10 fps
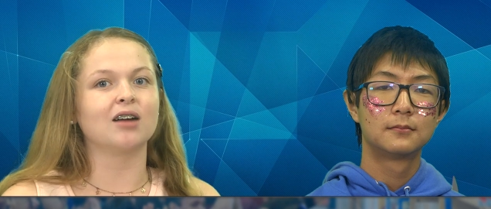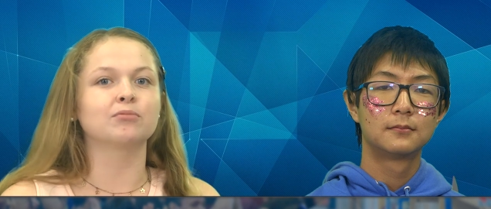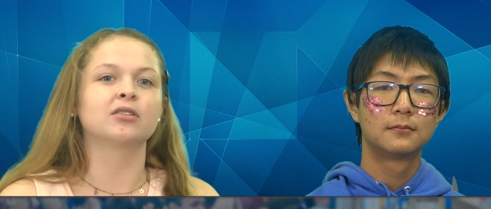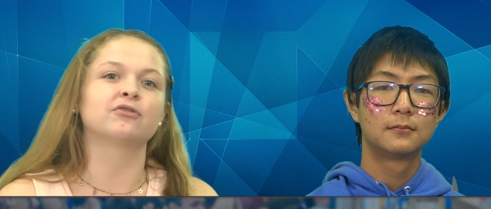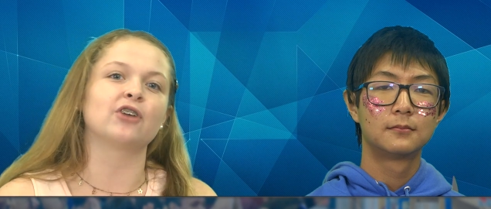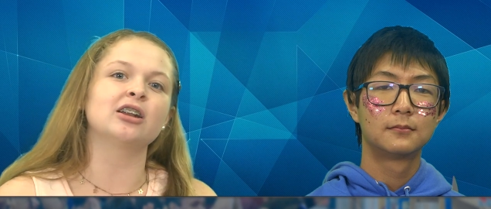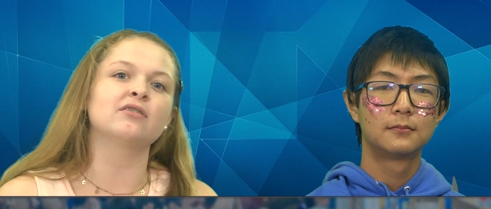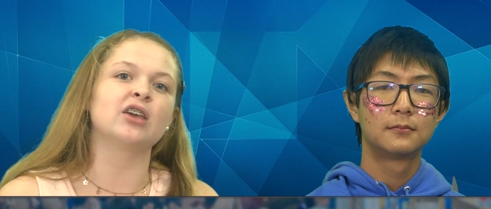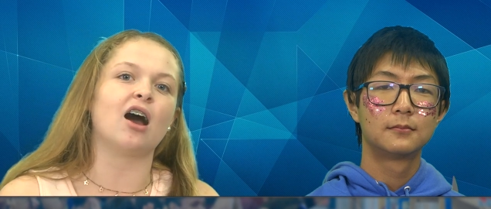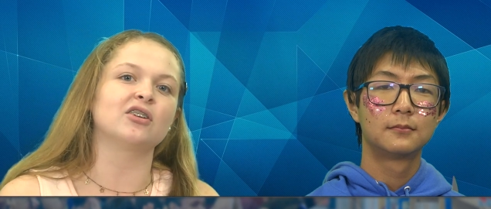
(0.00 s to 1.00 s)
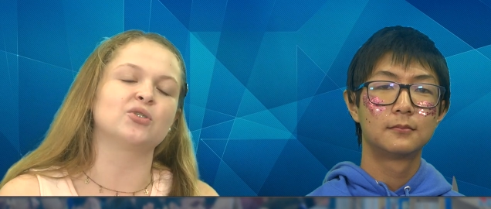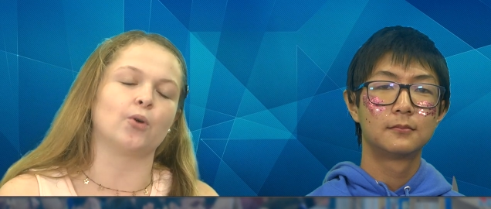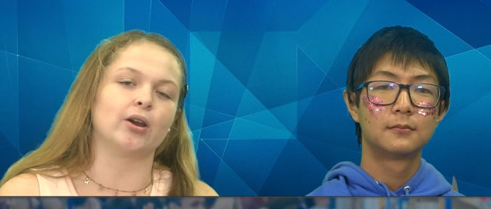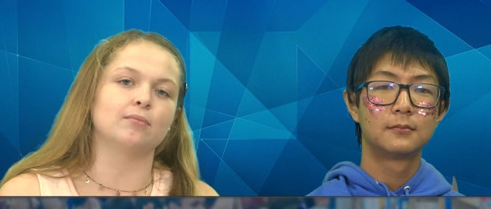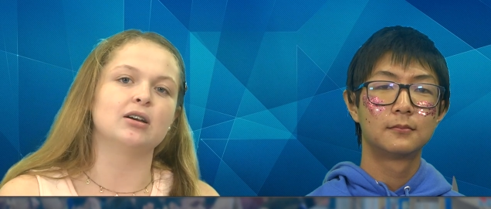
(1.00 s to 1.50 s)
Speaker 1: come to the front of the
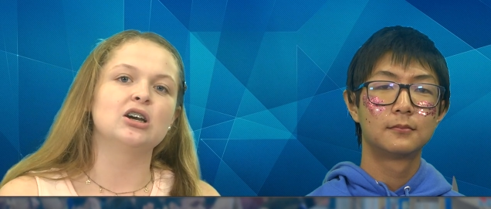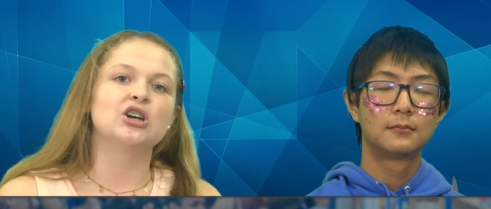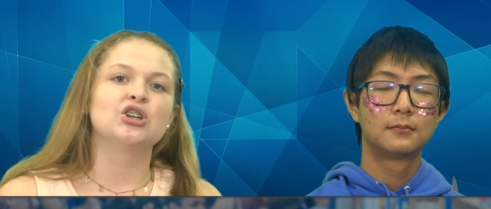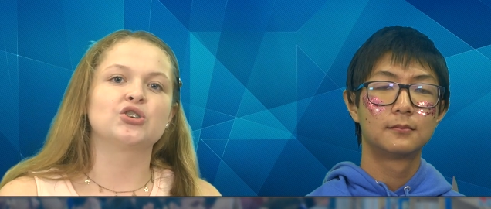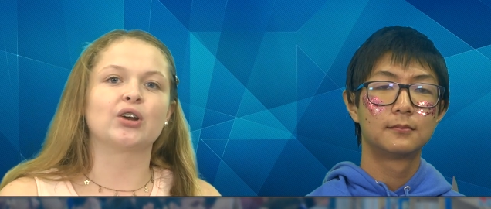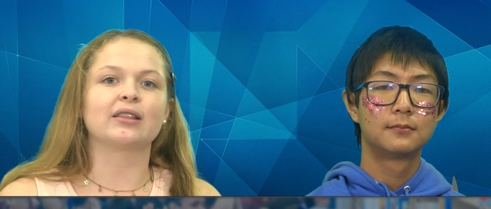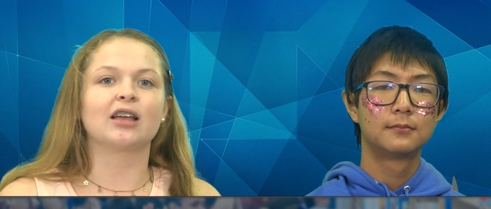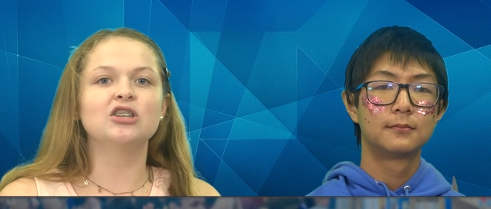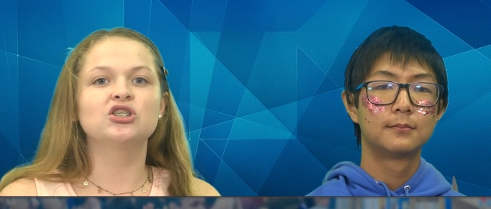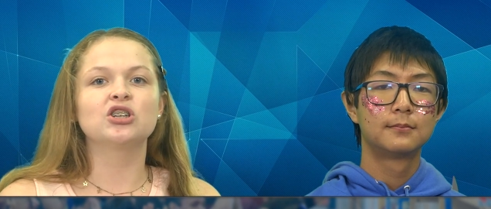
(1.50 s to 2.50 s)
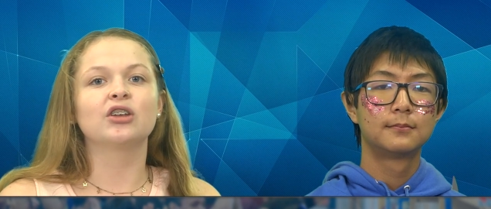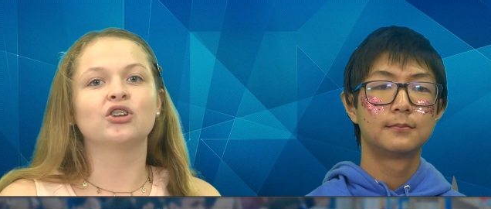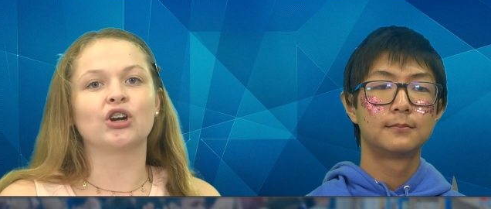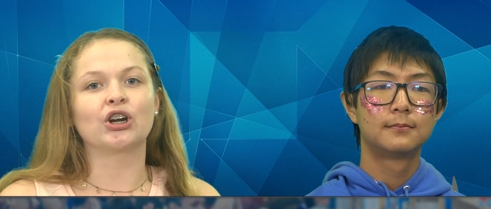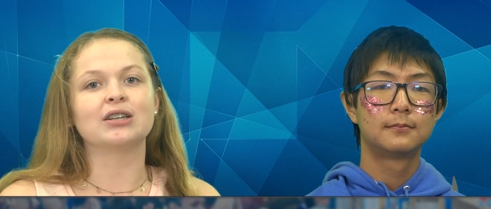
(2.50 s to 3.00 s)
auditorium during lunch
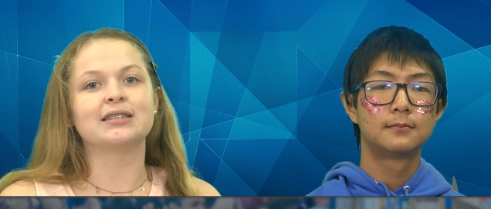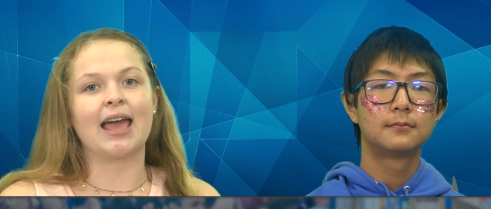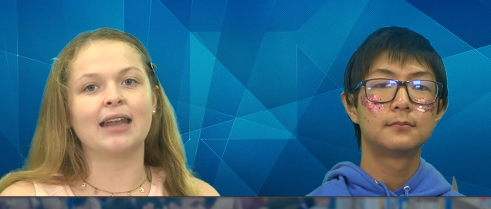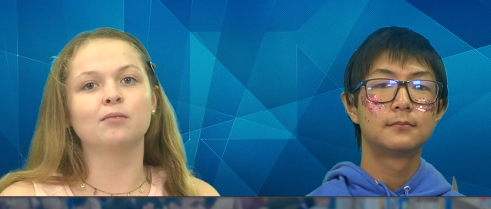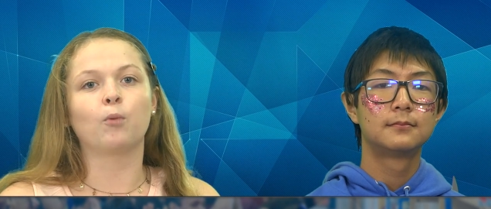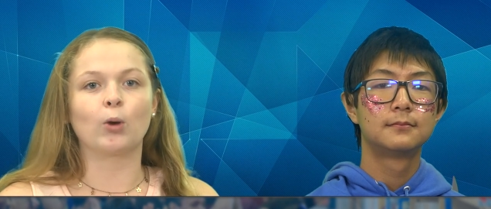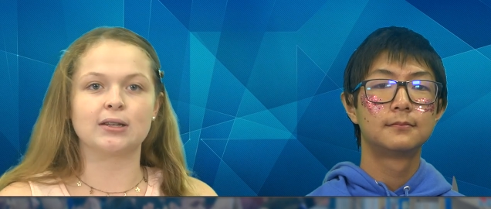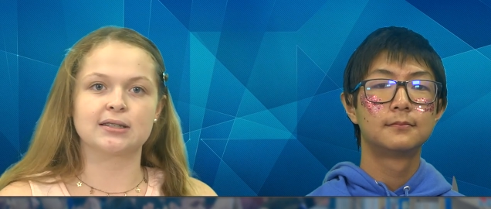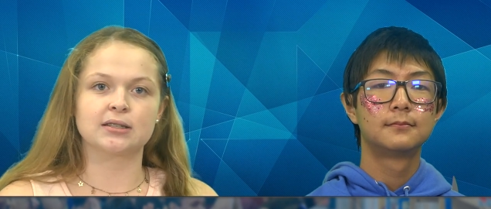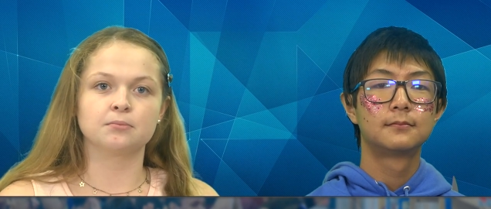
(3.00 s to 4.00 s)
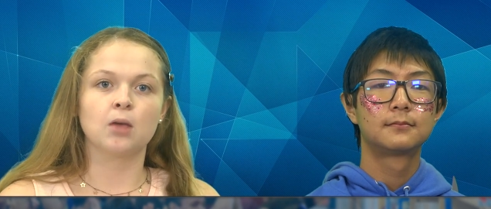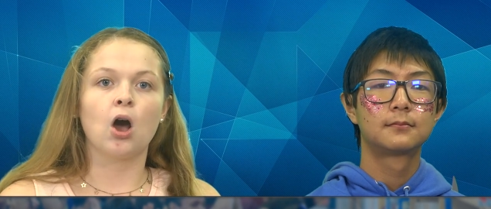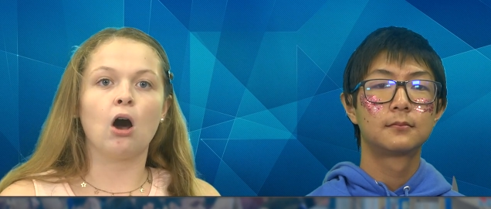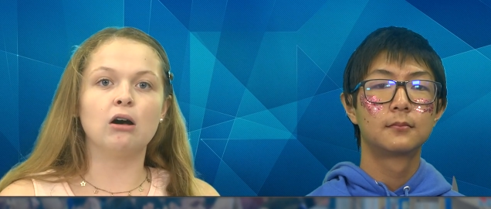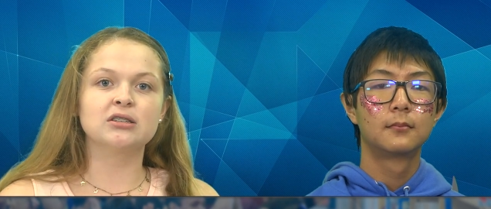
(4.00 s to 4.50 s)
to earn 10 points.
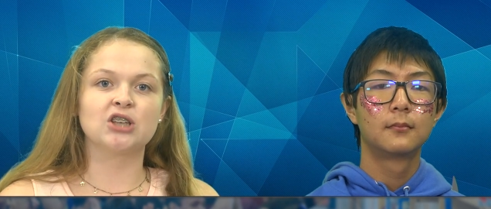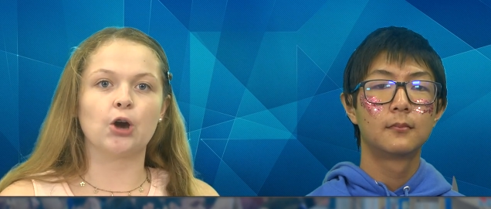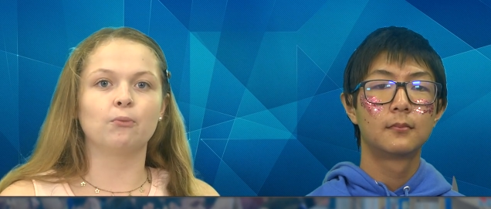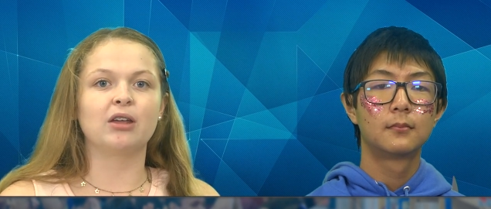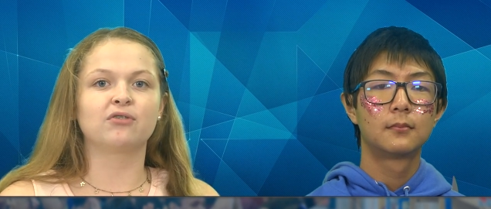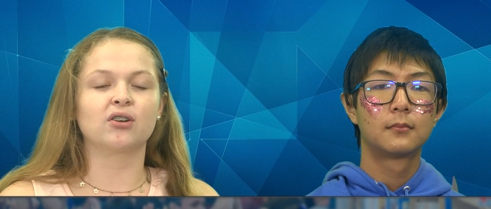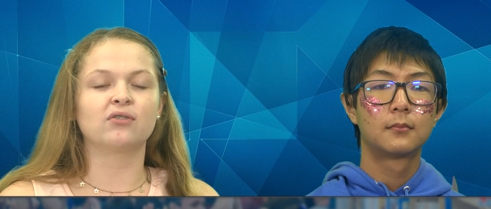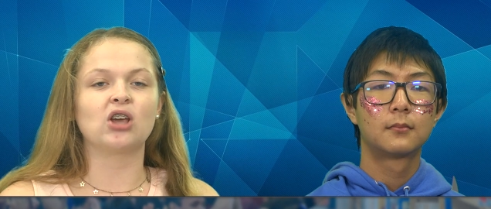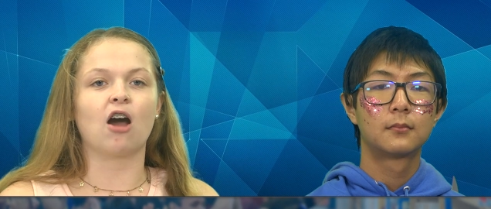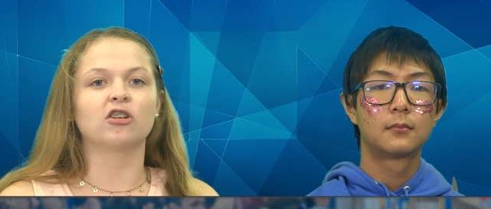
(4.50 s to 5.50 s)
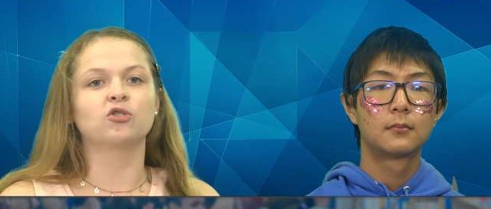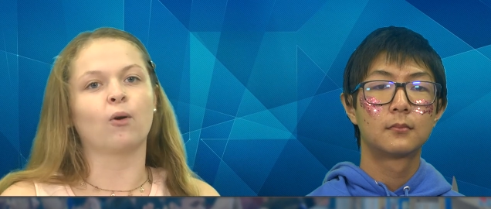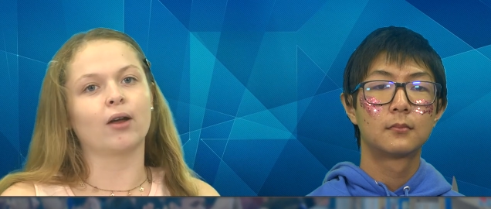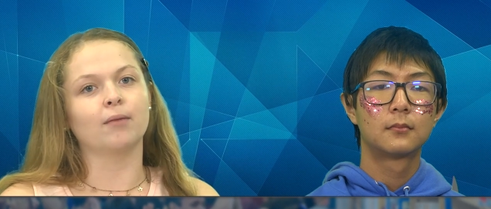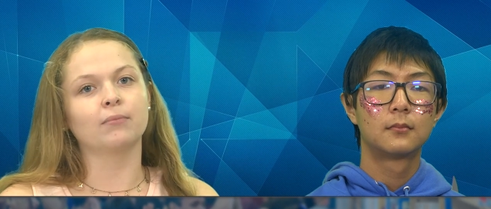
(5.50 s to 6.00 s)
Also, in front of the
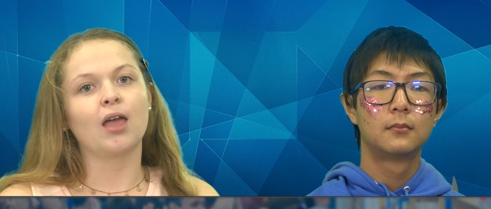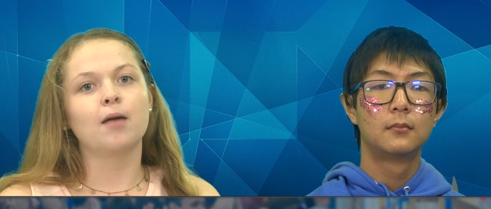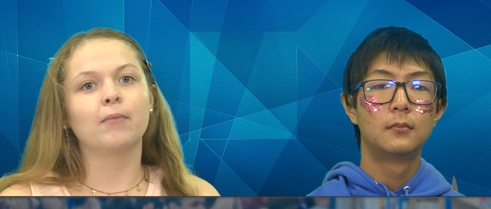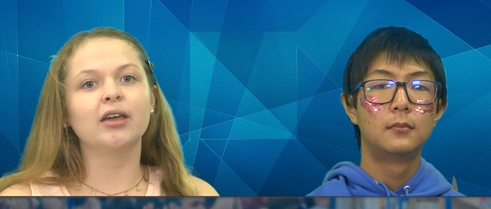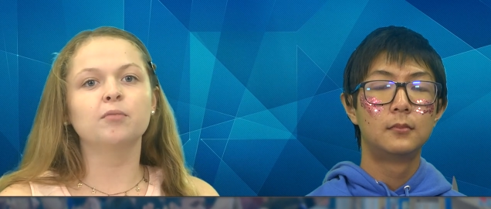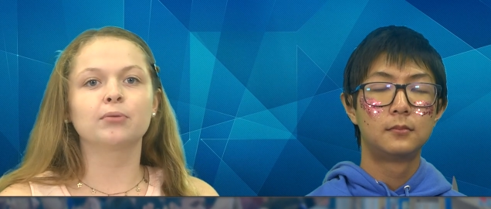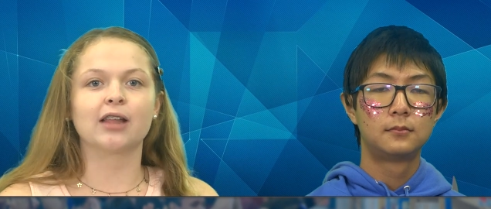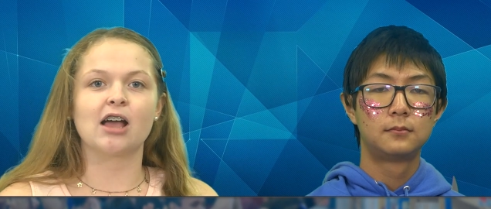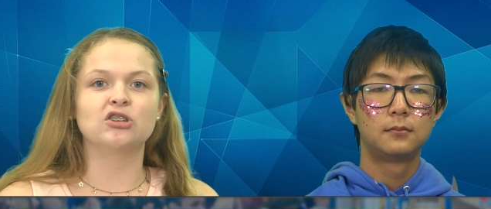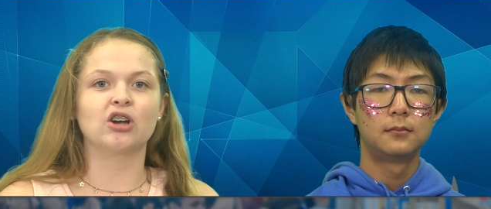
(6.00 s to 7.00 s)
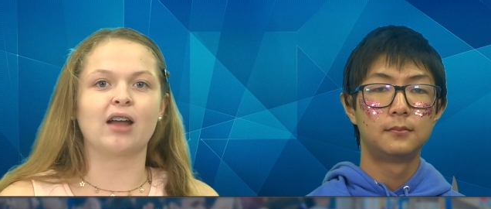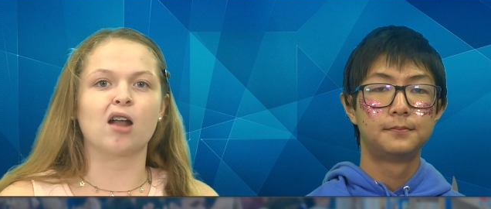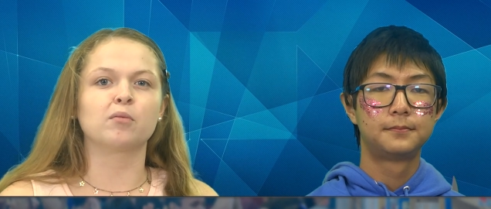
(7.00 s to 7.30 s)
auditorium, make a pledge on how to